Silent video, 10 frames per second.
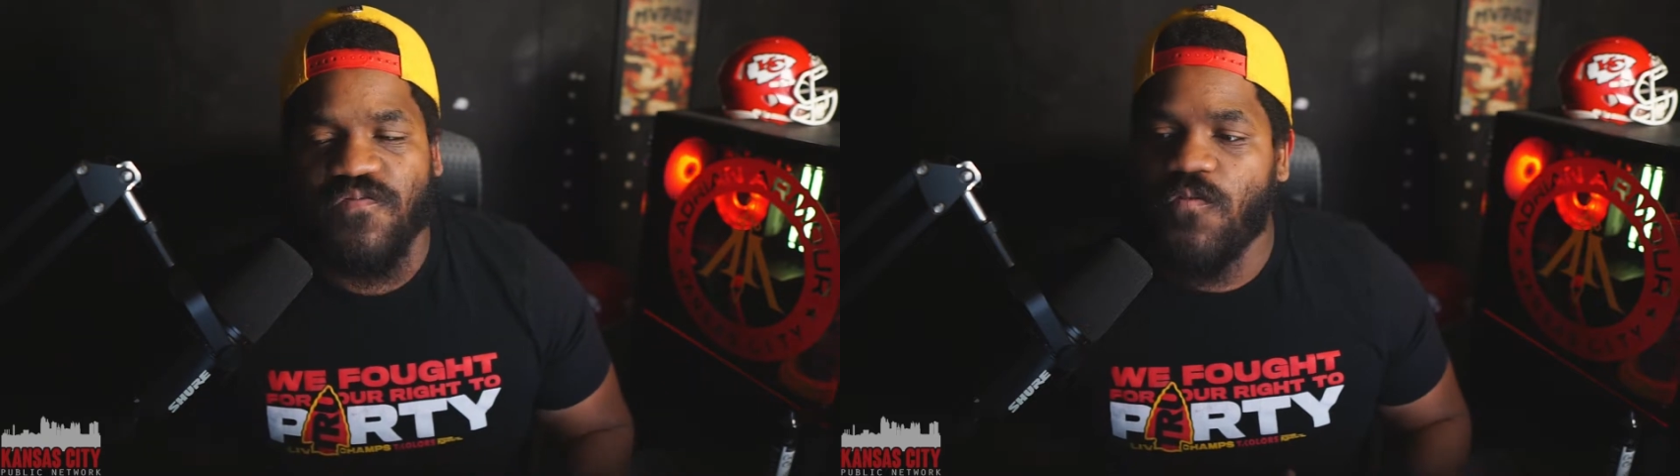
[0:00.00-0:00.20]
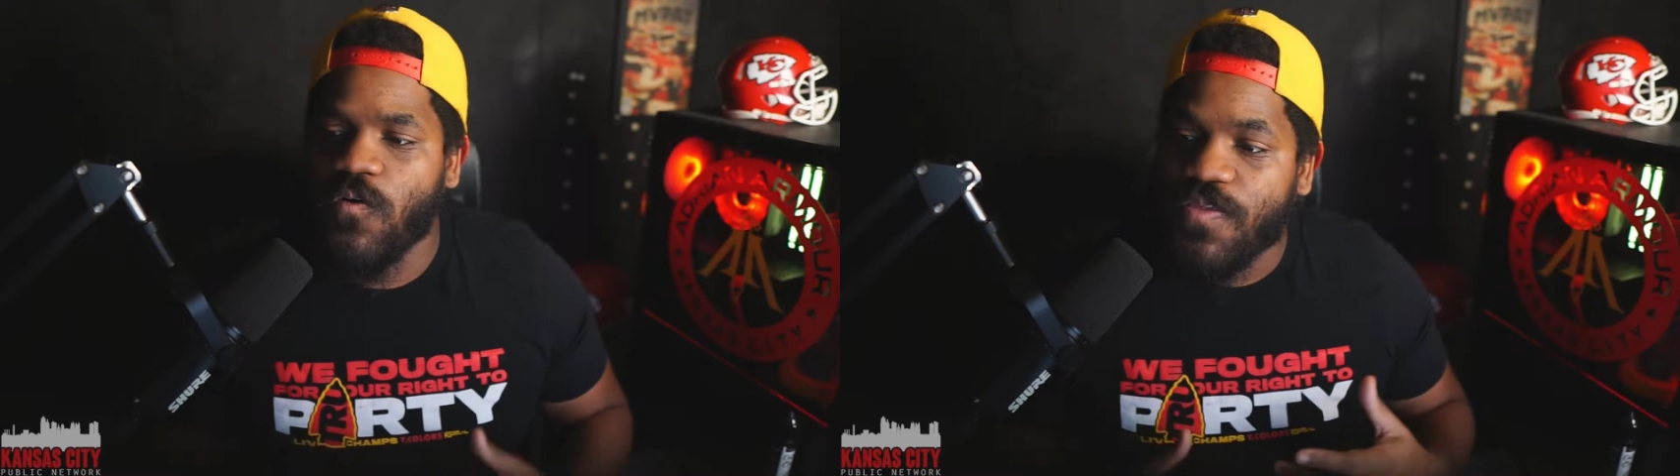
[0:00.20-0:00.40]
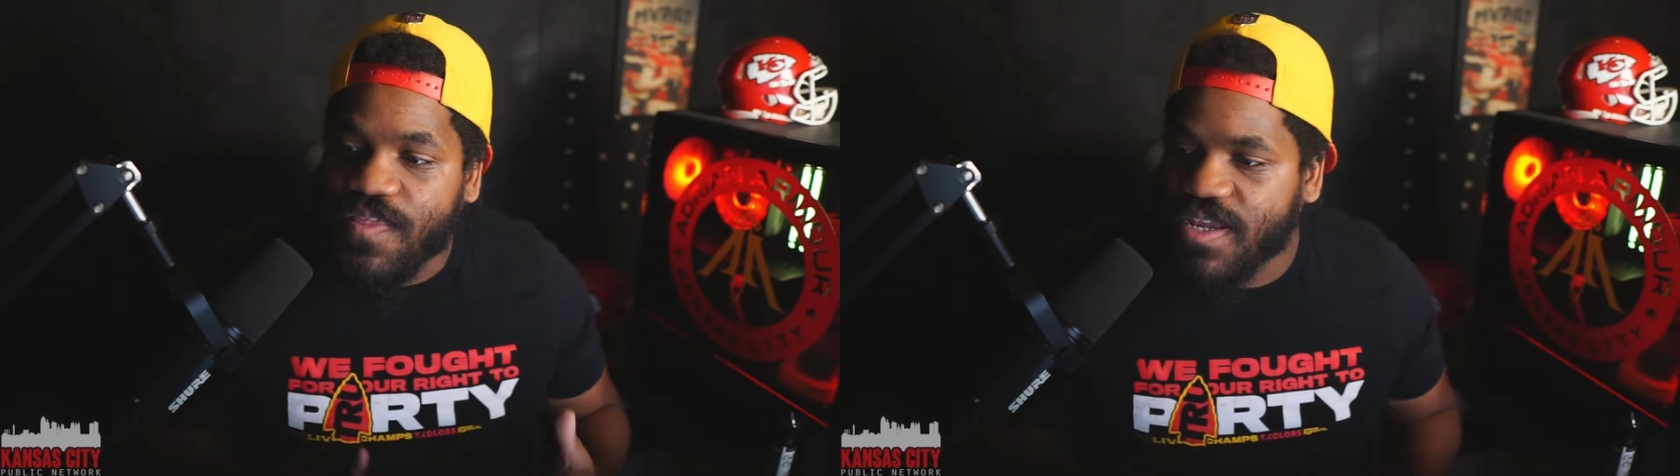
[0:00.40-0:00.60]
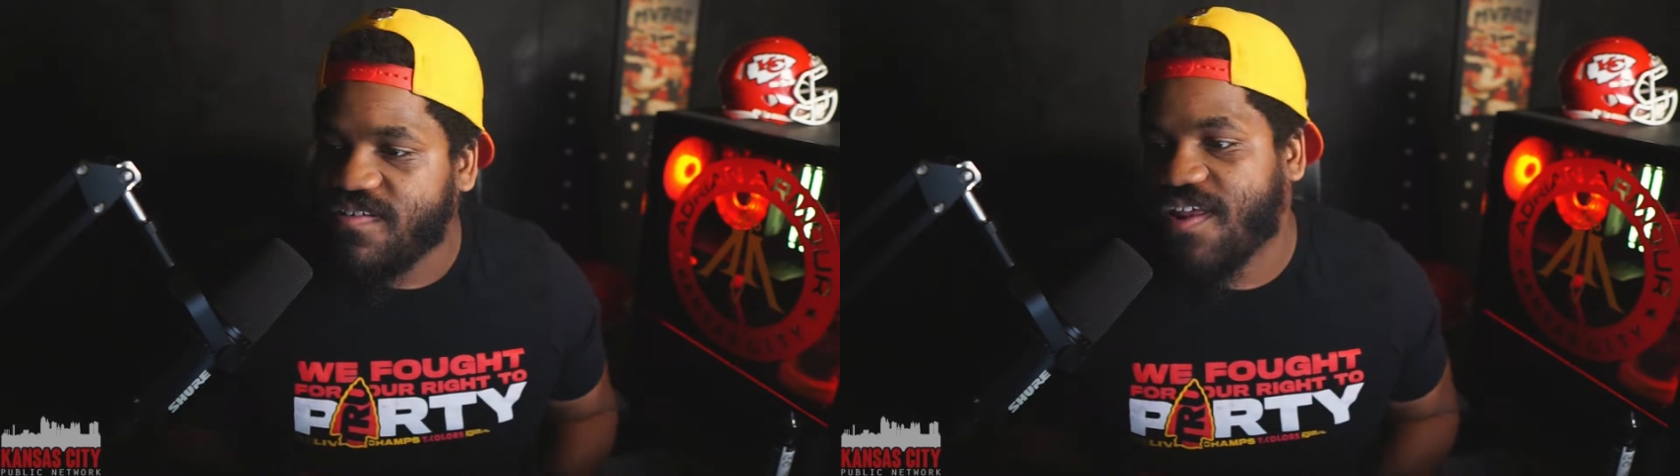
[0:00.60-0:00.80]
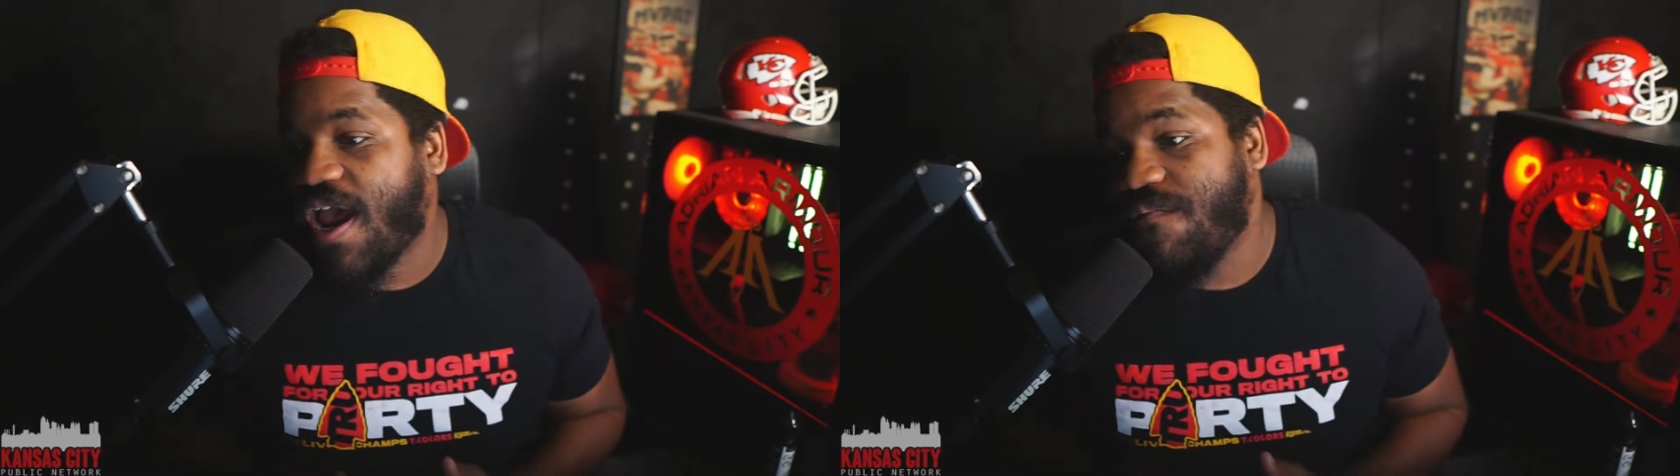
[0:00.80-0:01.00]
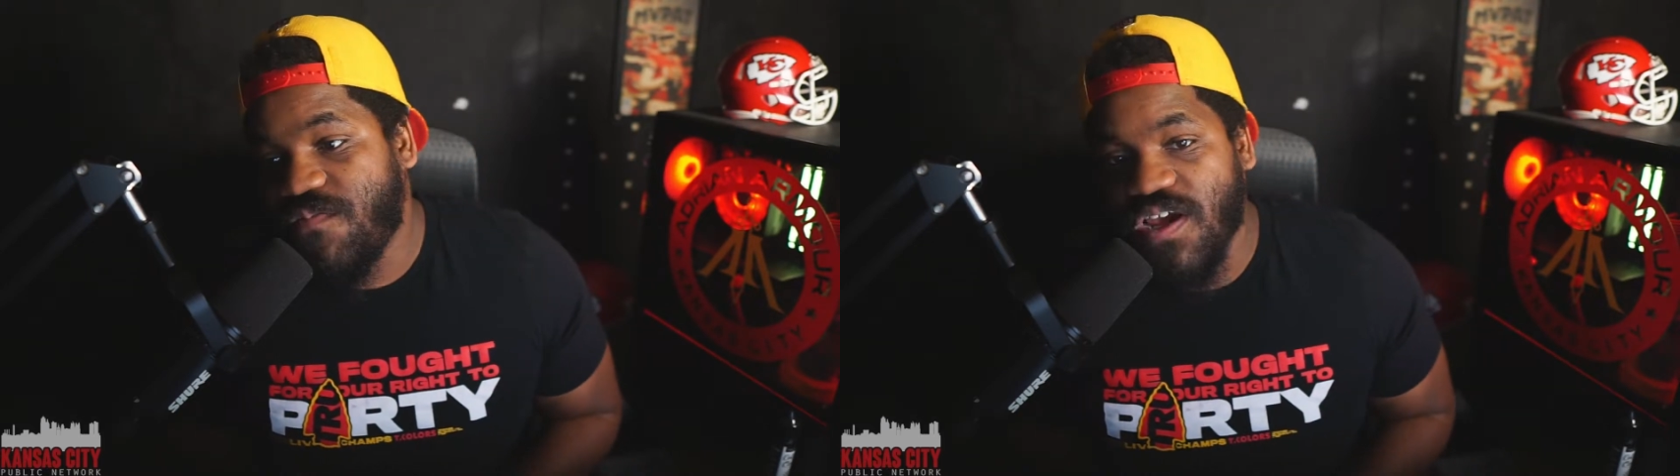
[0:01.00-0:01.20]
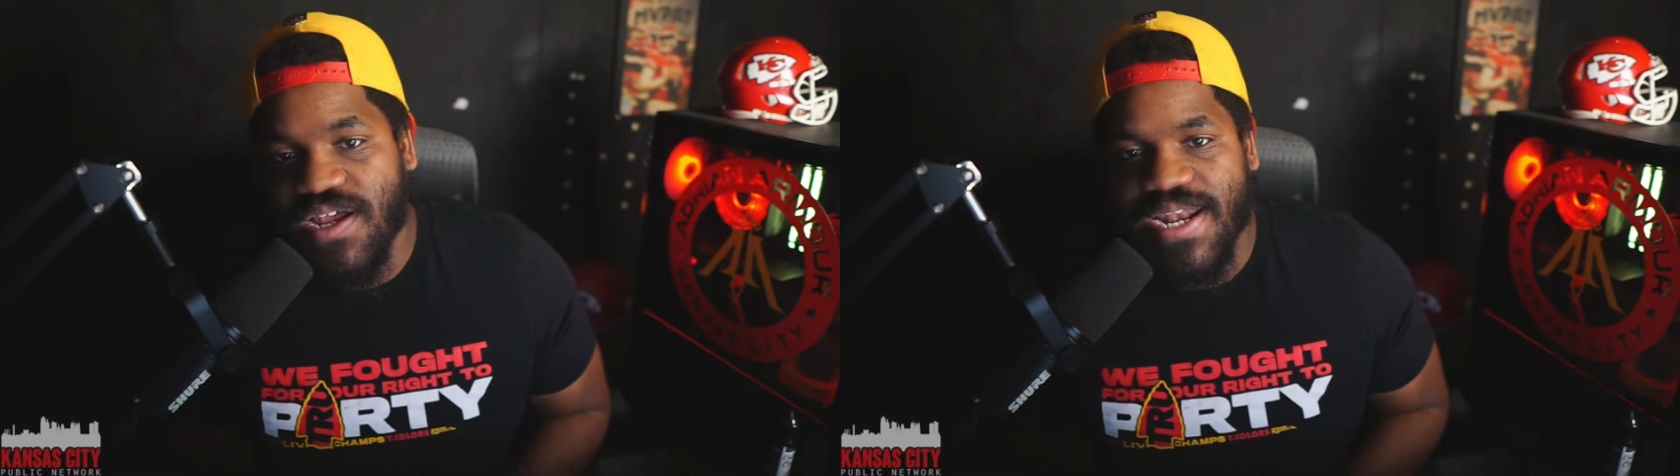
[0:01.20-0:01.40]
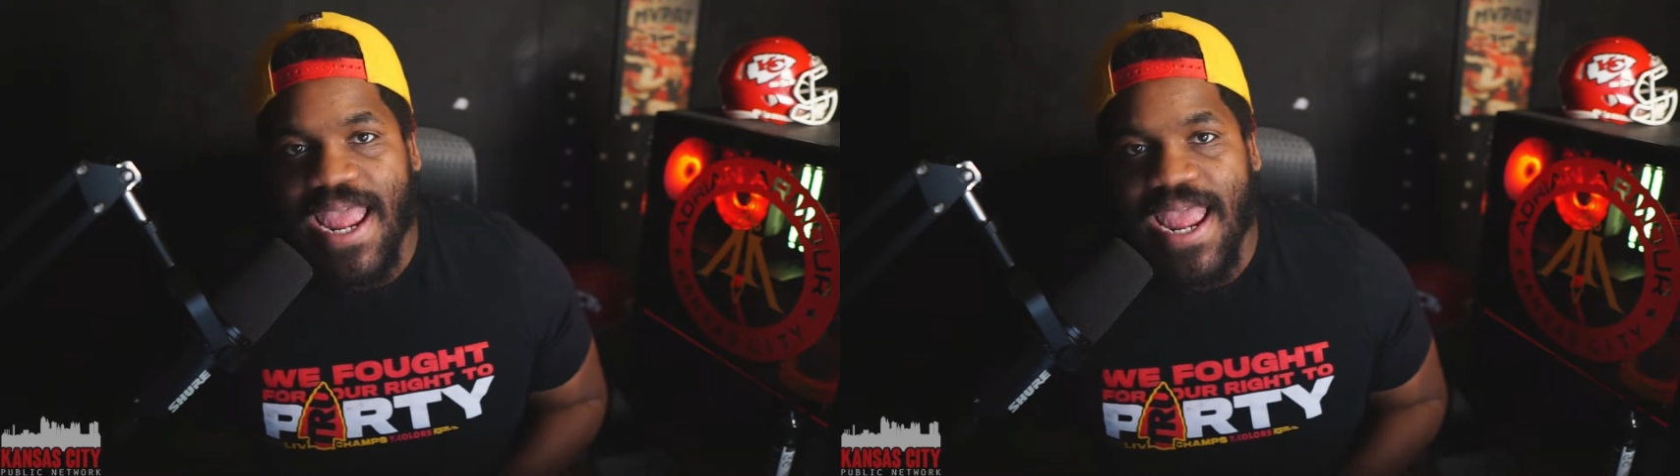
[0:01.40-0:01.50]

for things that I've done